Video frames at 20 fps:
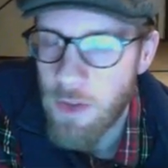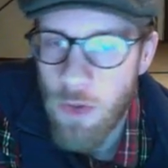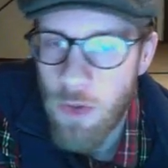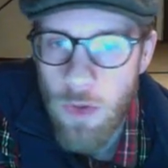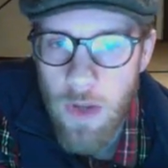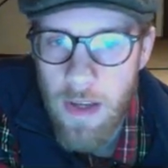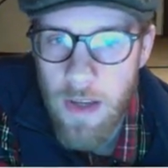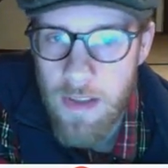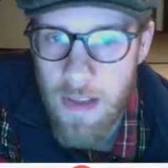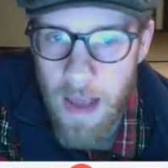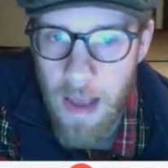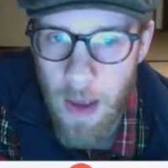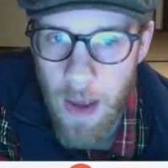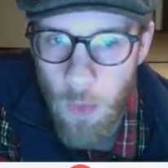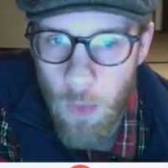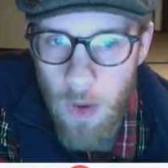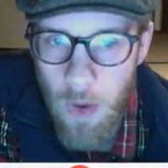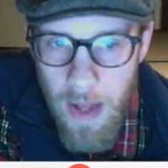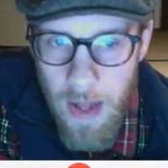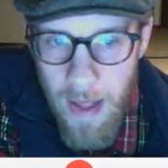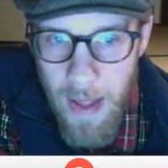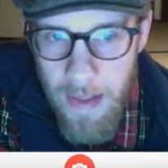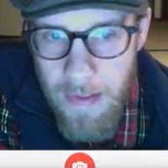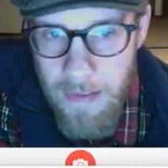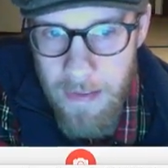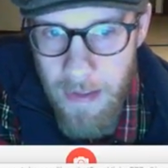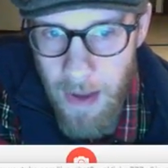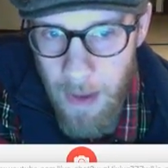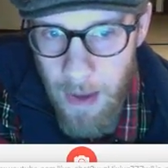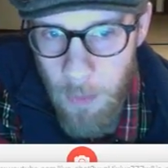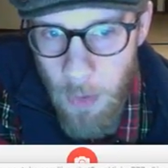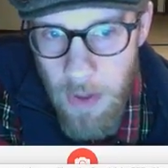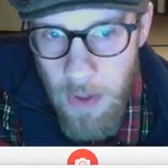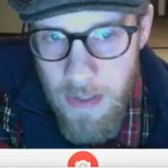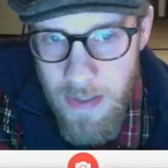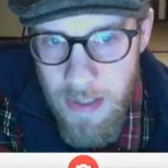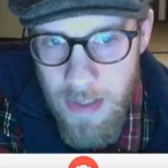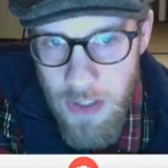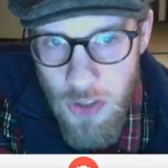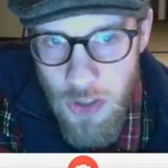does that? What enzyme? What is
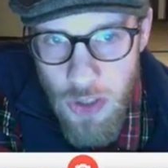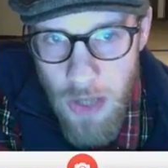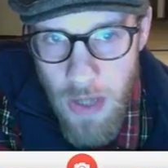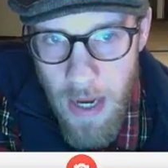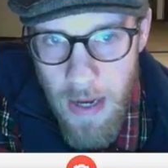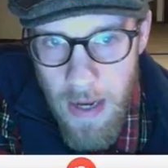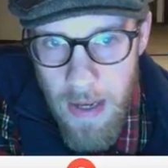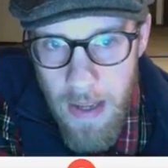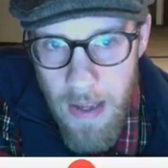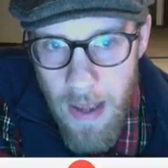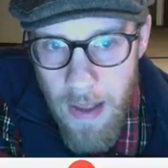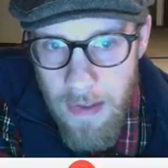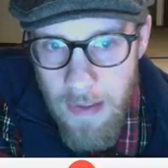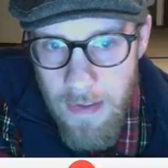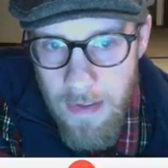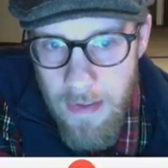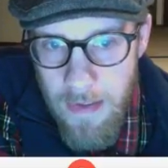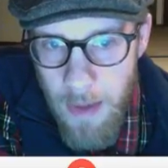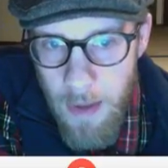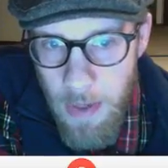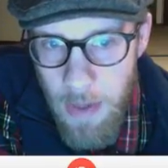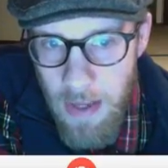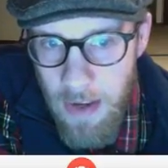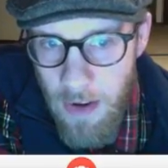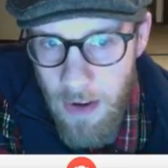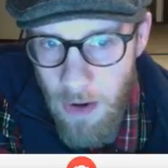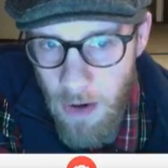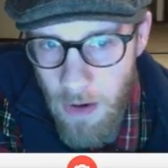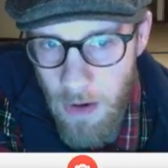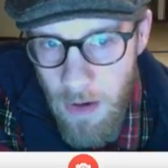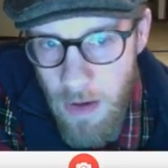this shady enzyme here